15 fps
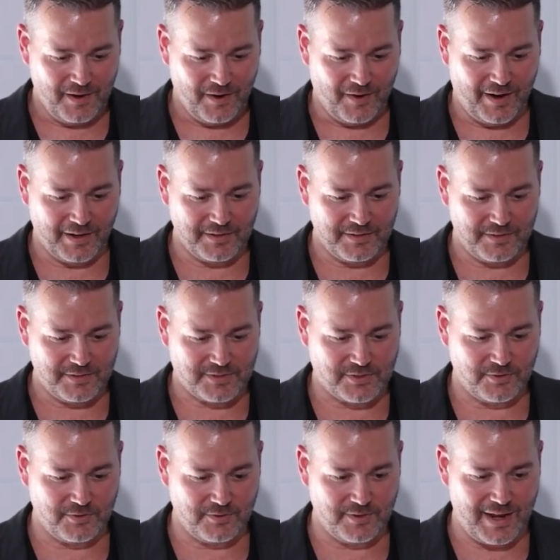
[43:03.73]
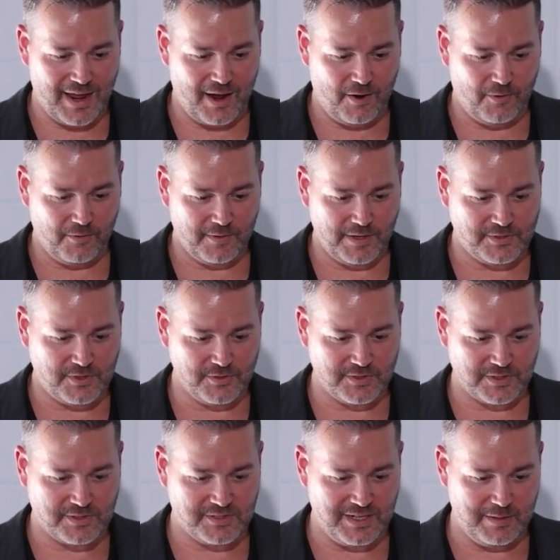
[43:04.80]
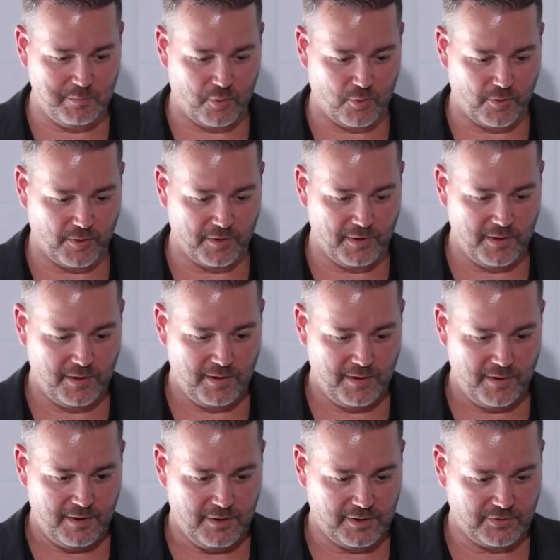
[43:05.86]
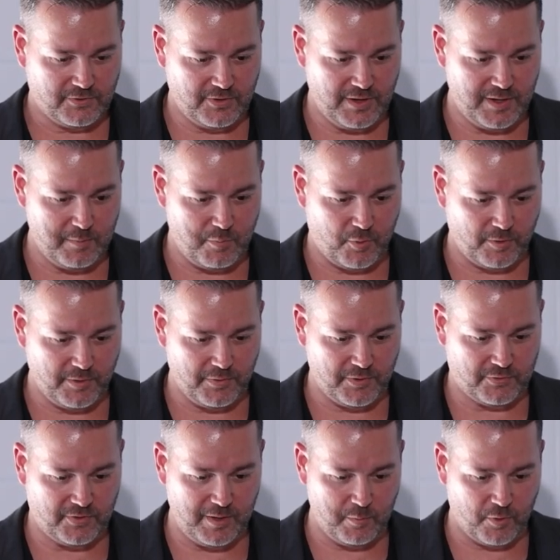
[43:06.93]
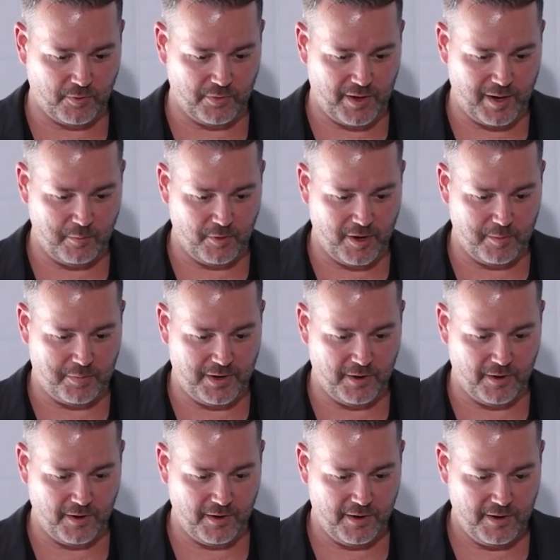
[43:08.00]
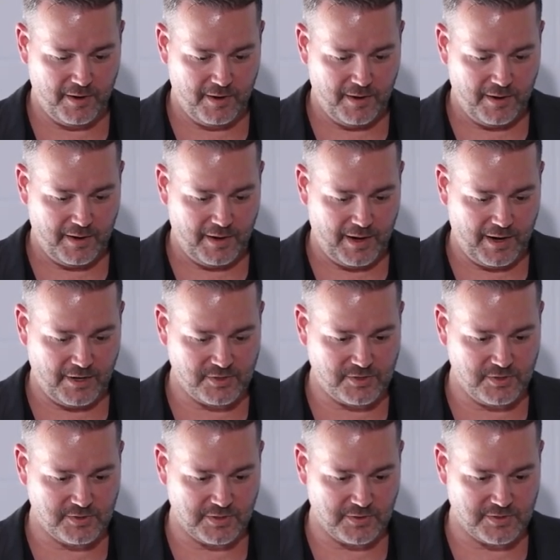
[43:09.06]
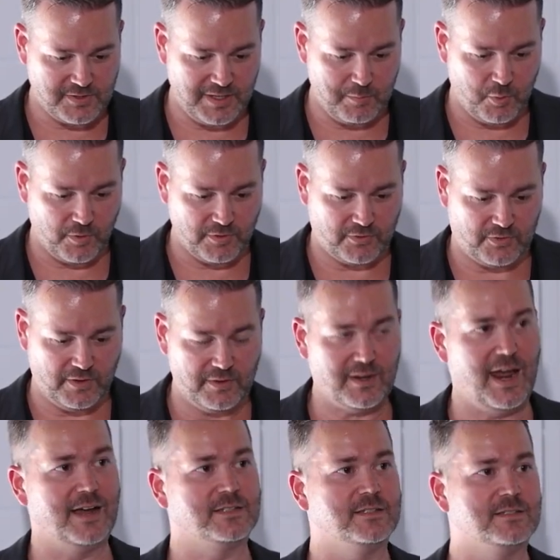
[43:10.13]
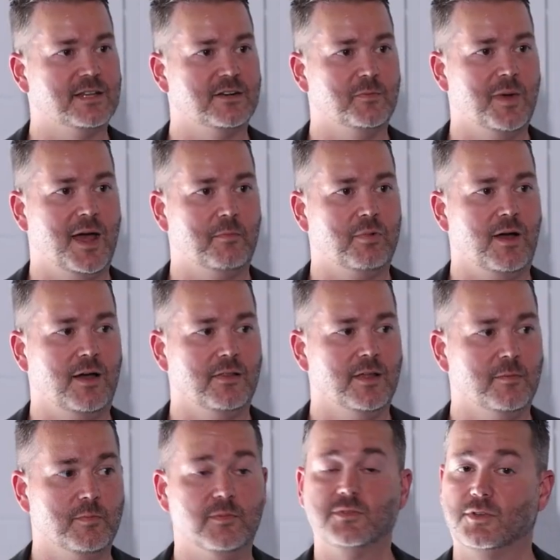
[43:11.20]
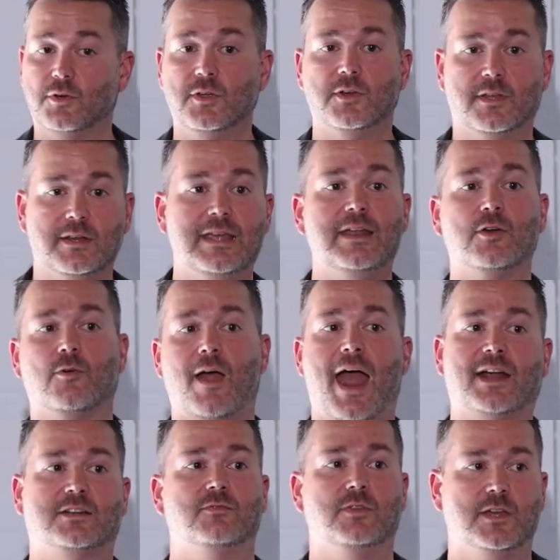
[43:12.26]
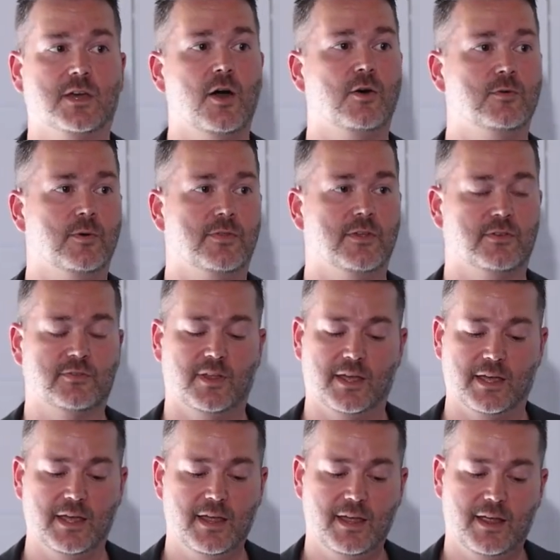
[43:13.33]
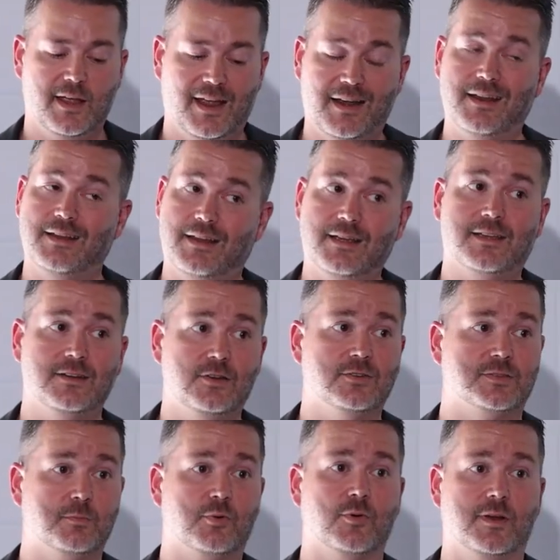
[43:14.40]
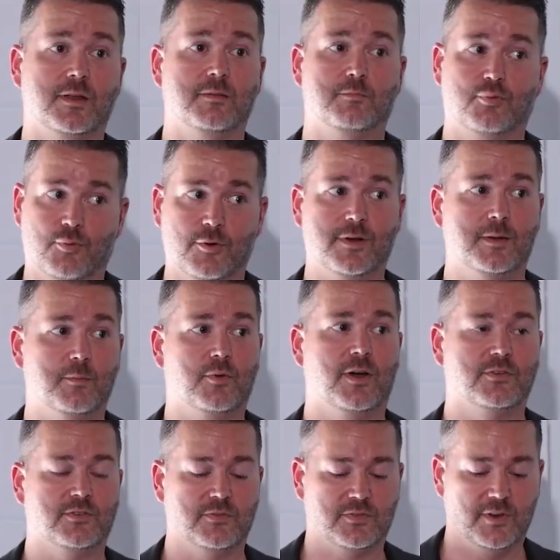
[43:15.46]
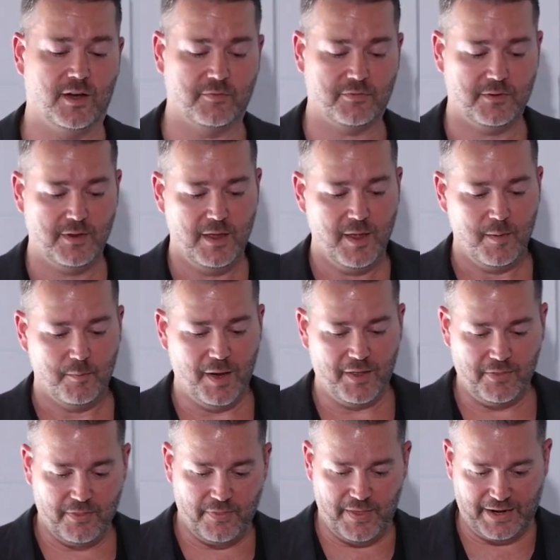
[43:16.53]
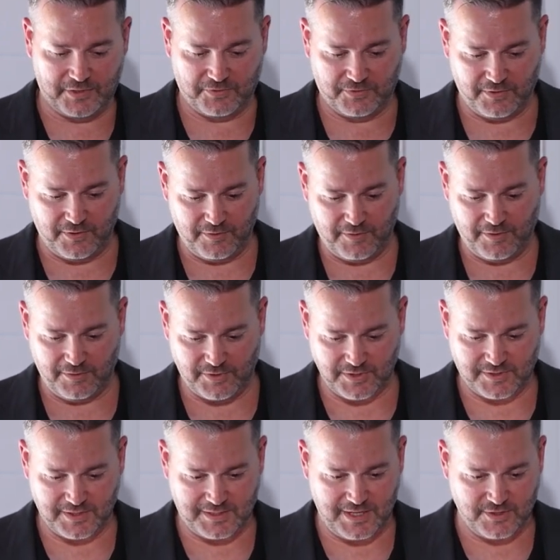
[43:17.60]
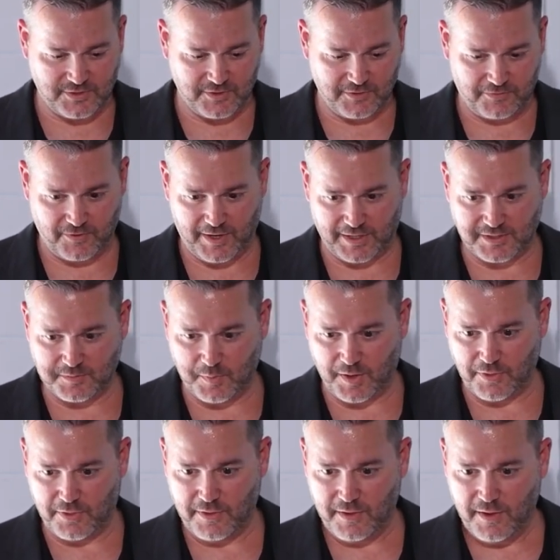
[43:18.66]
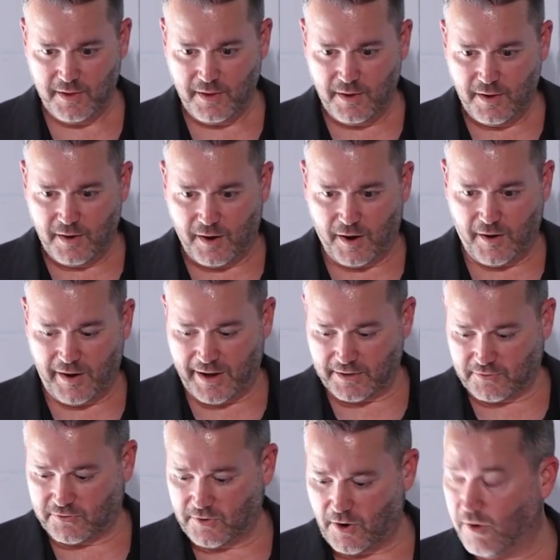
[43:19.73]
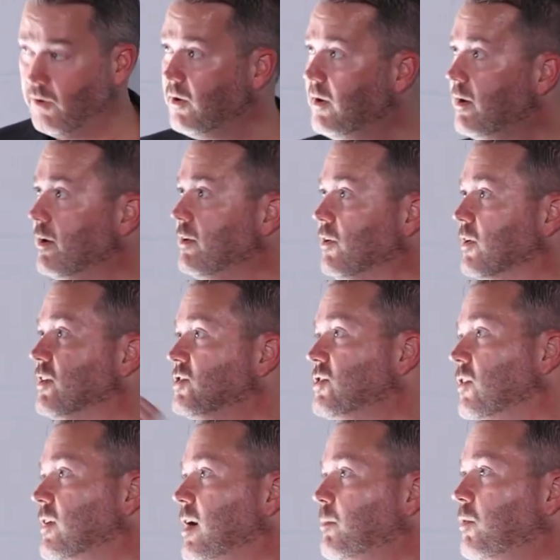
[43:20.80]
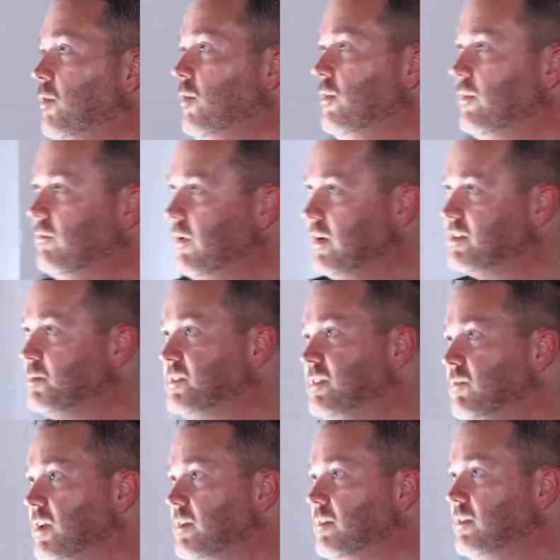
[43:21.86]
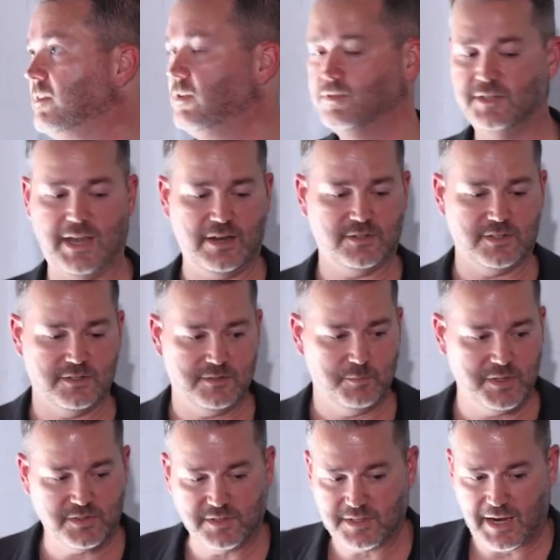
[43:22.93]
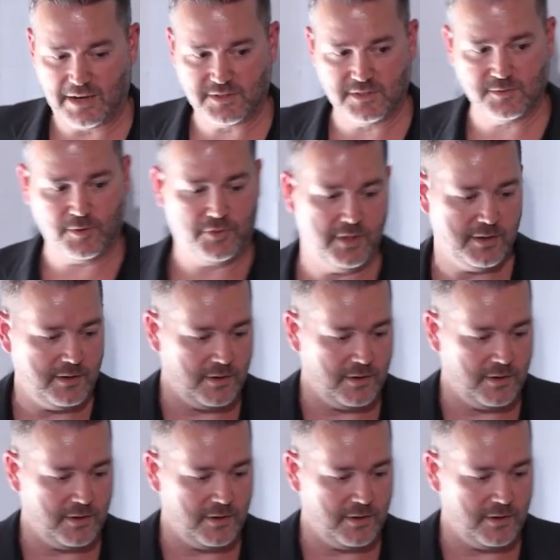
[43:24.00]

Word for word: All right, so now it's using Seaborn. You can see it imported the Seaborn library up here, and it's using the Seaborn syntax instead of matplotlib. So you can interactively code with this thing, and it, it can do some pretty, pretty impressive stuff. But that's just a teaser for next month. All right, so you're going to show a couple very specific use yeah. cases, business cases with it.